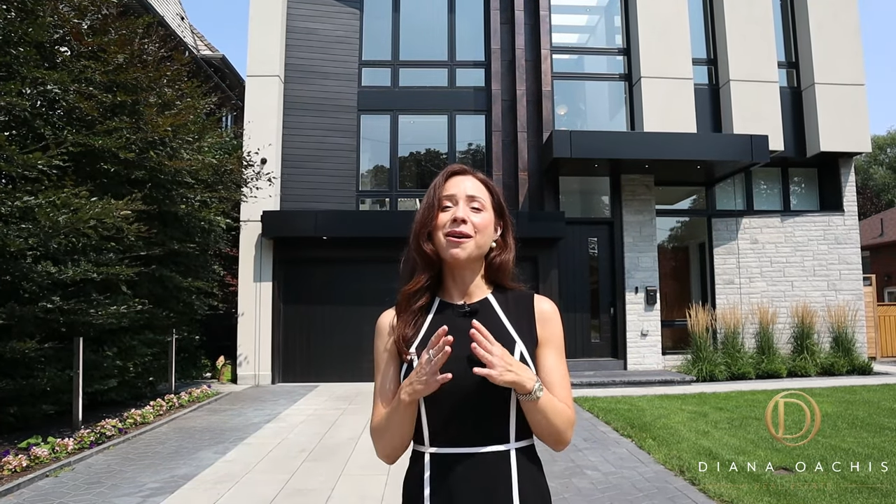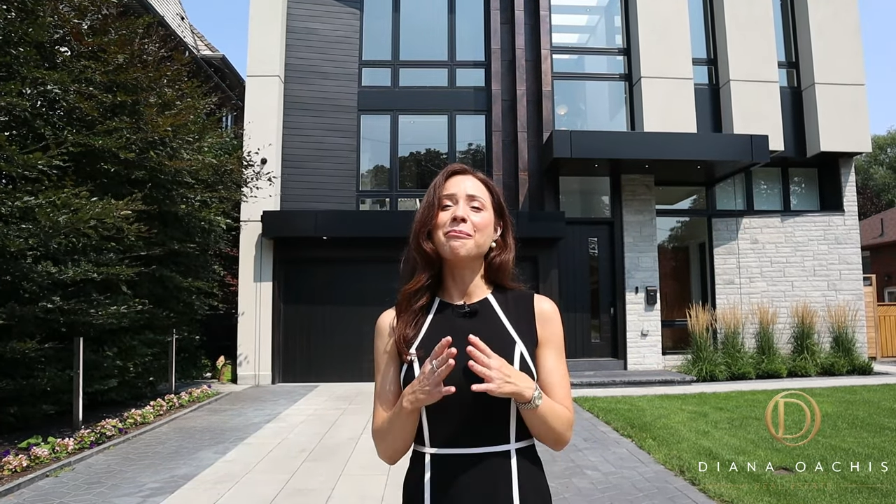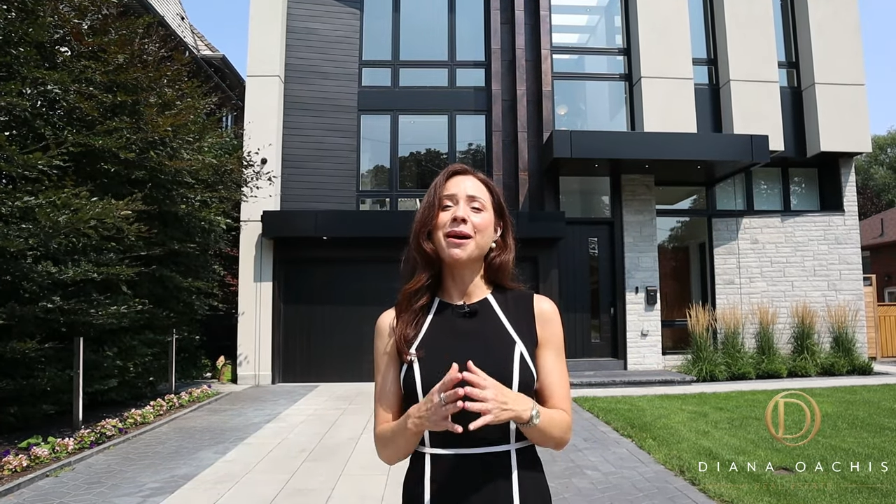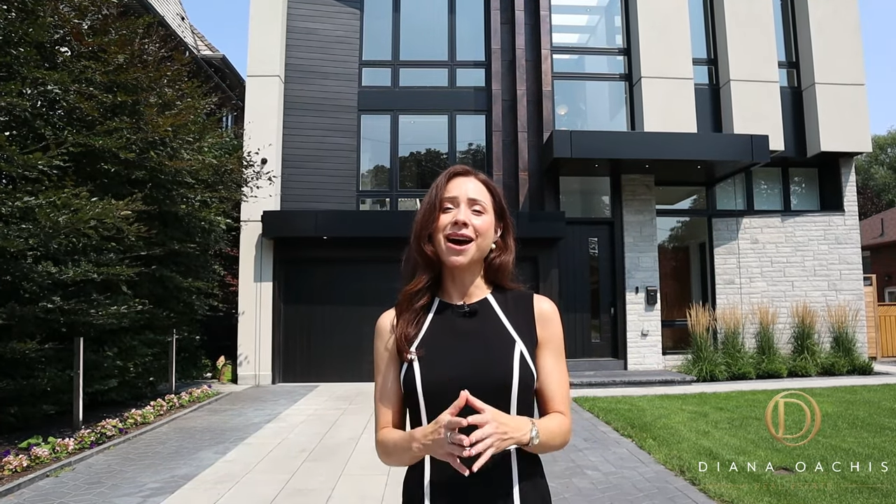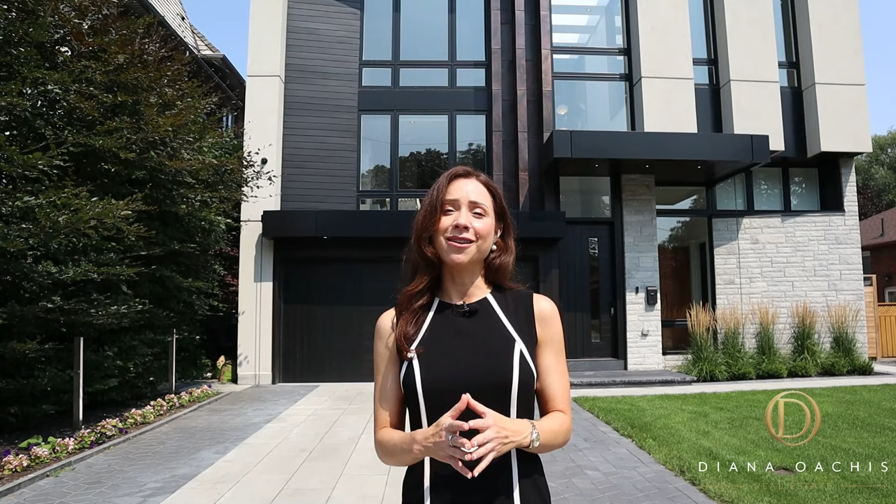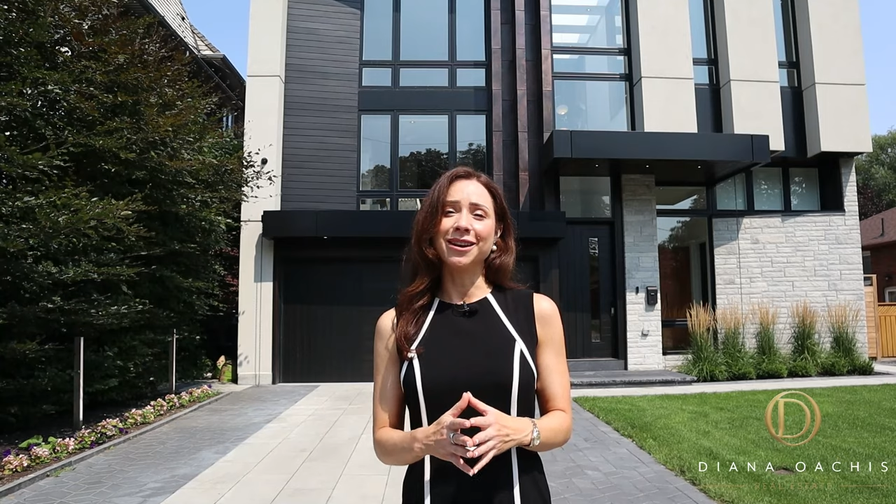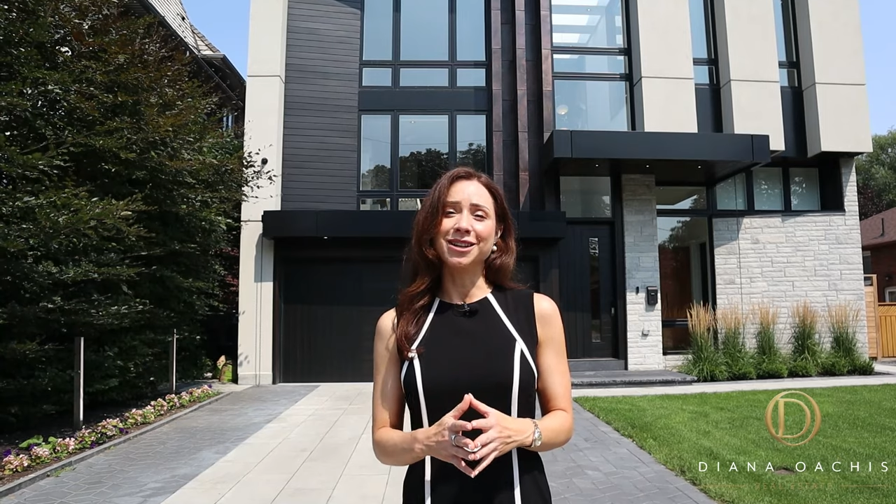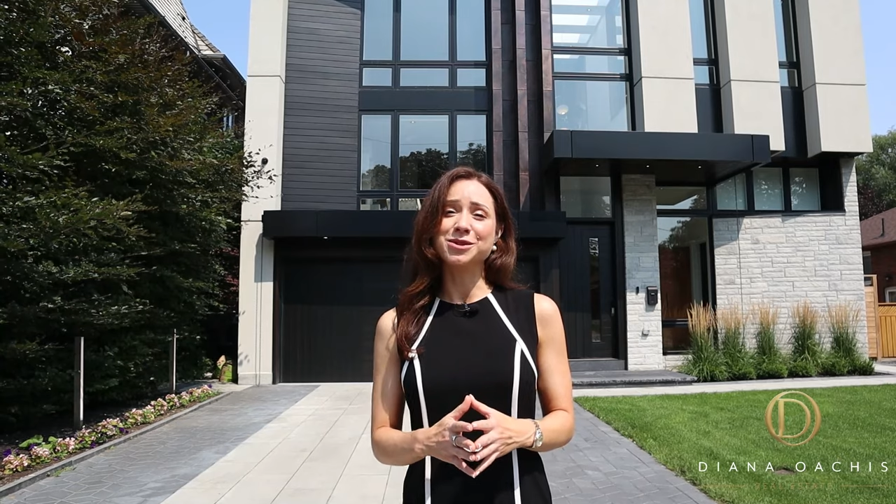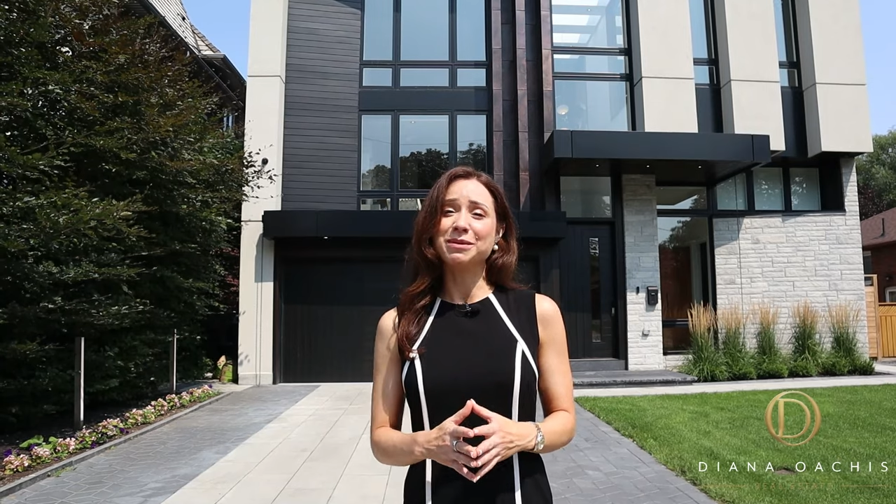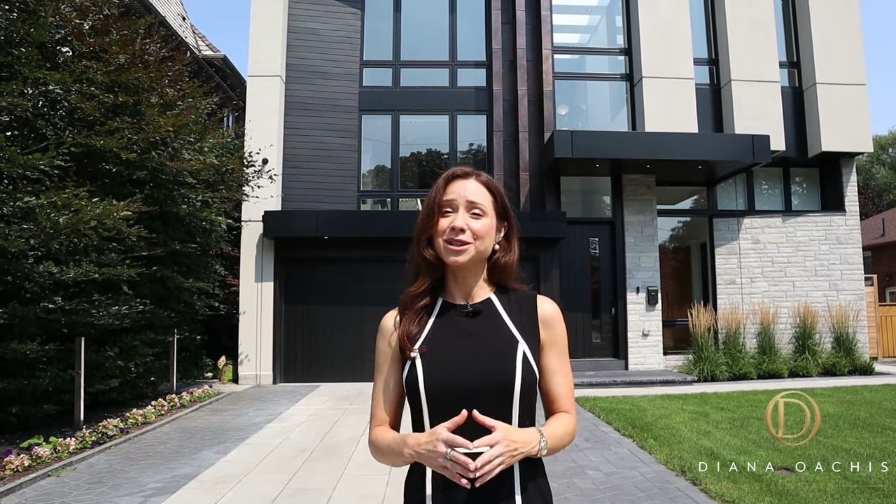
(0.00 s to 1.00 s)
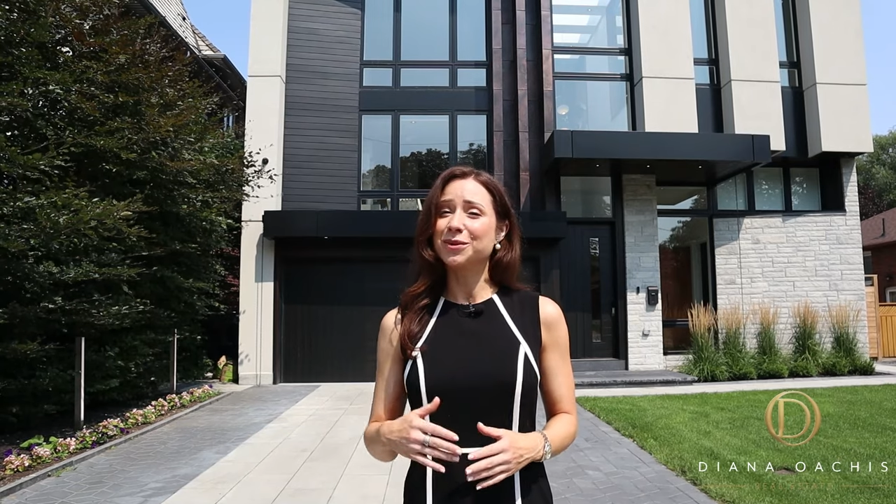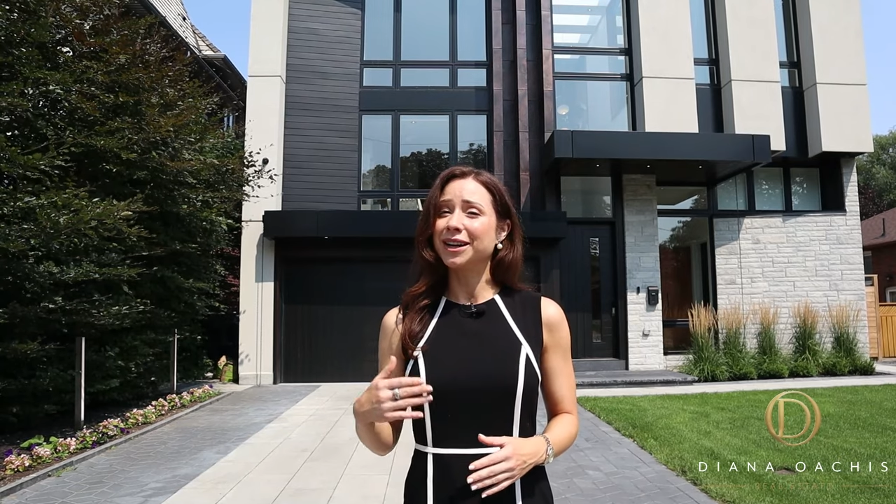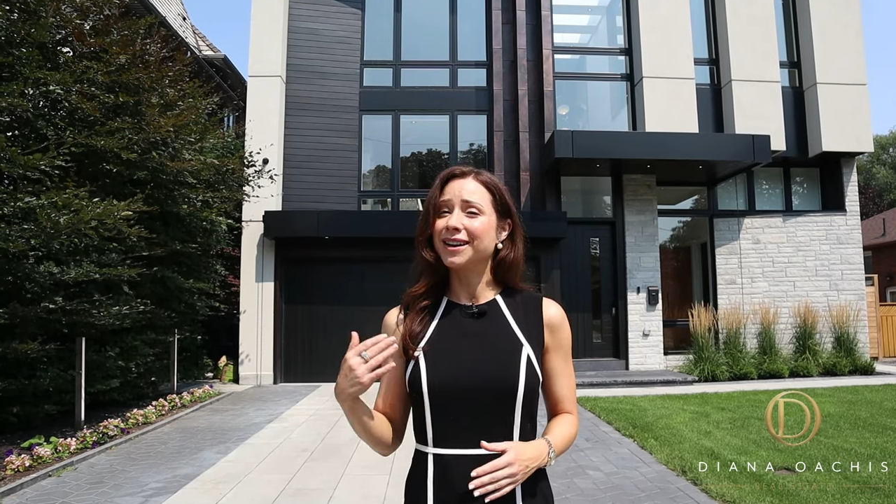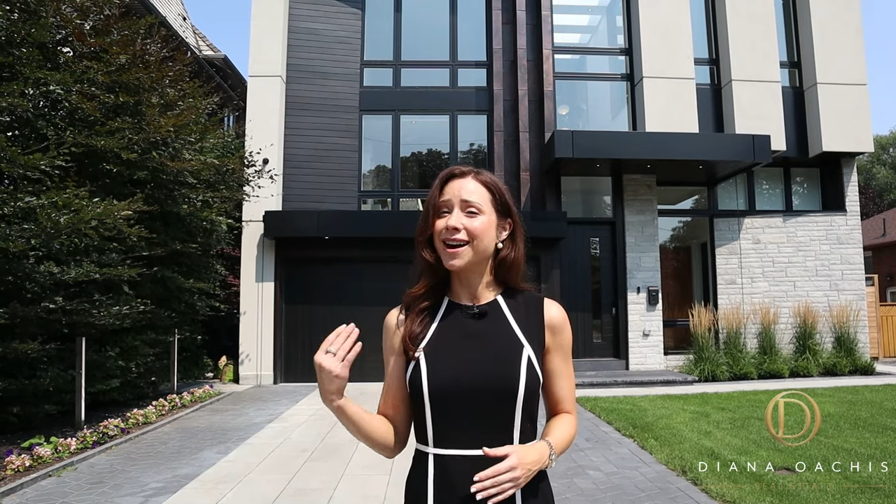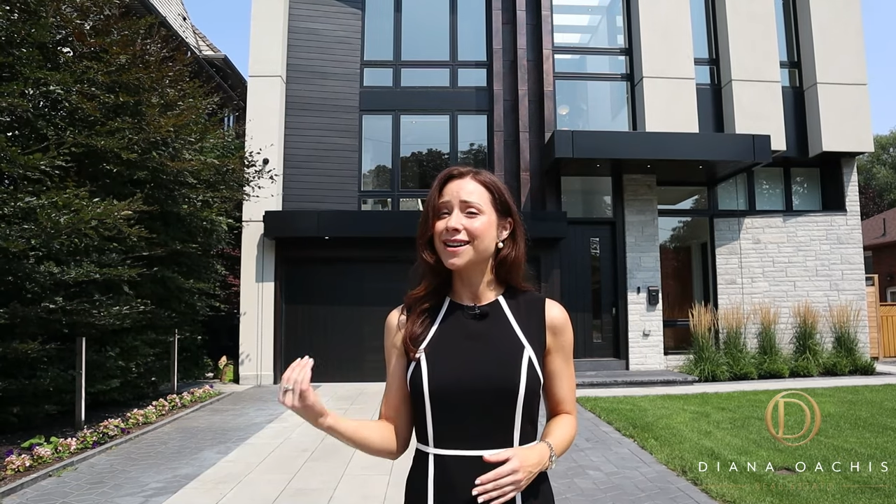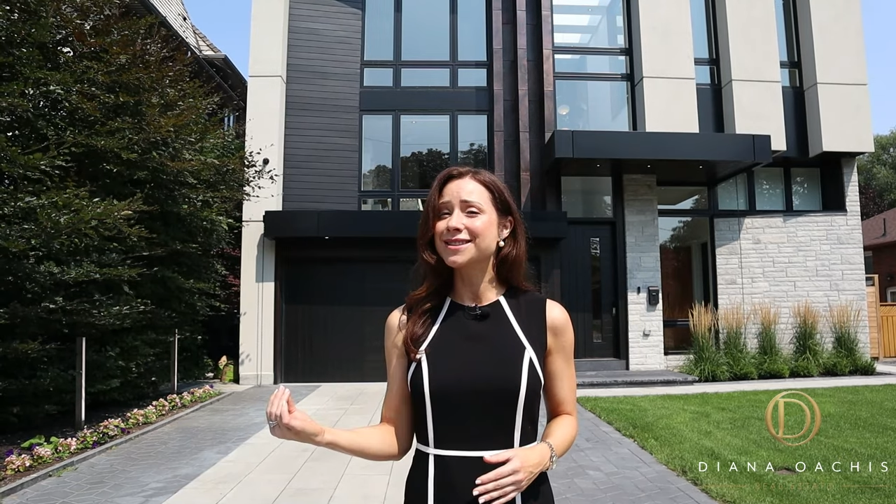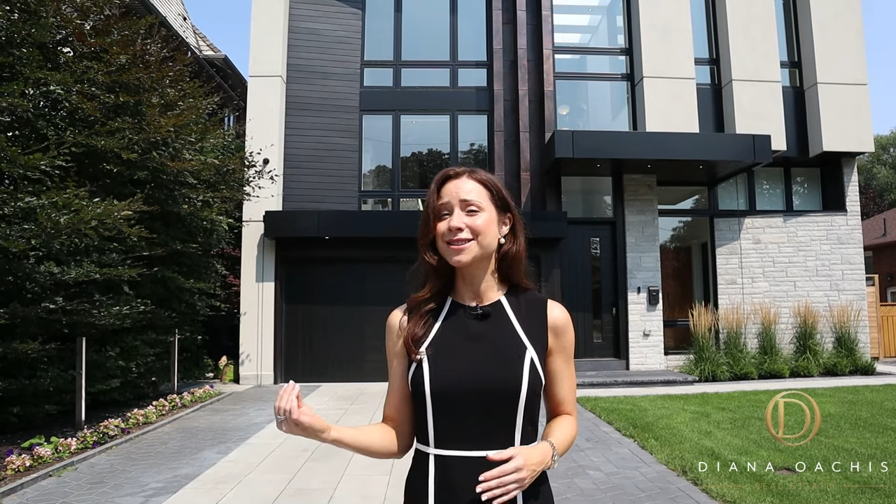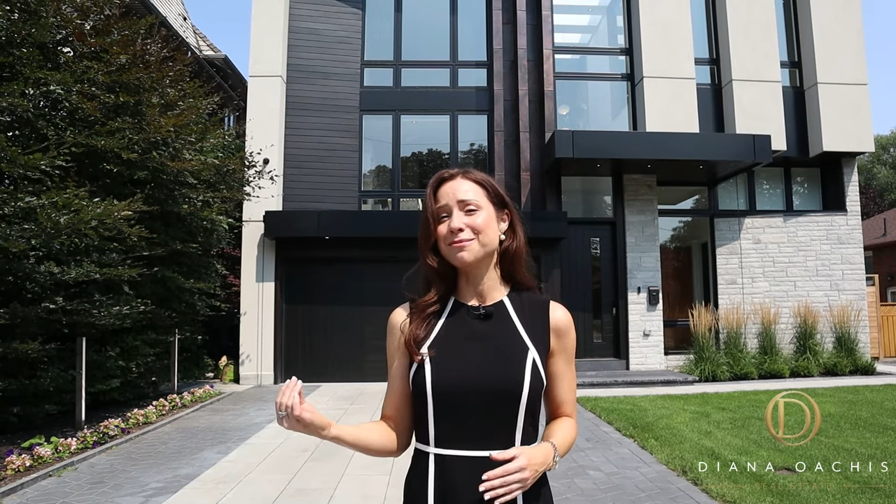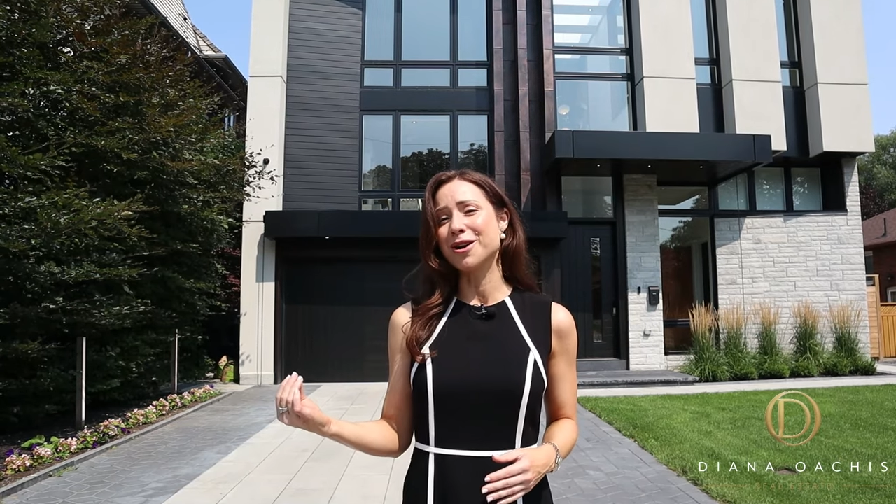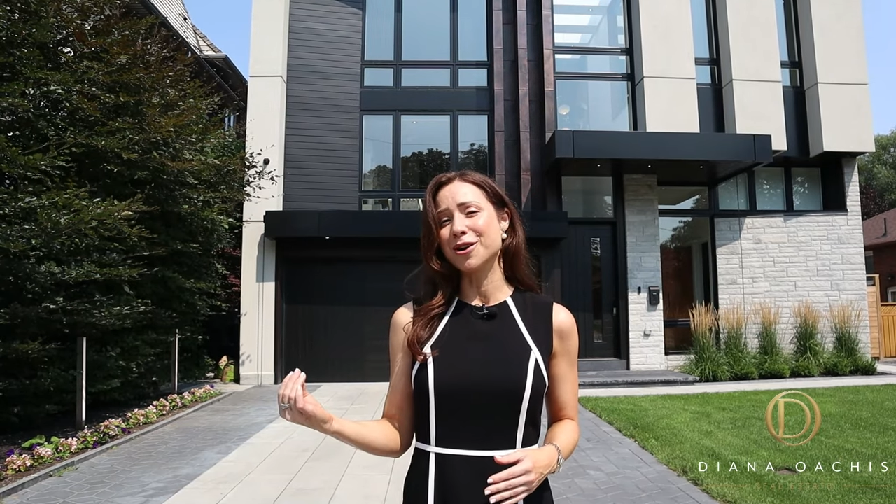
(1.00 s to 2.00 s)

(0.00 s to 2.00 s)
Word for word: A marriage between custom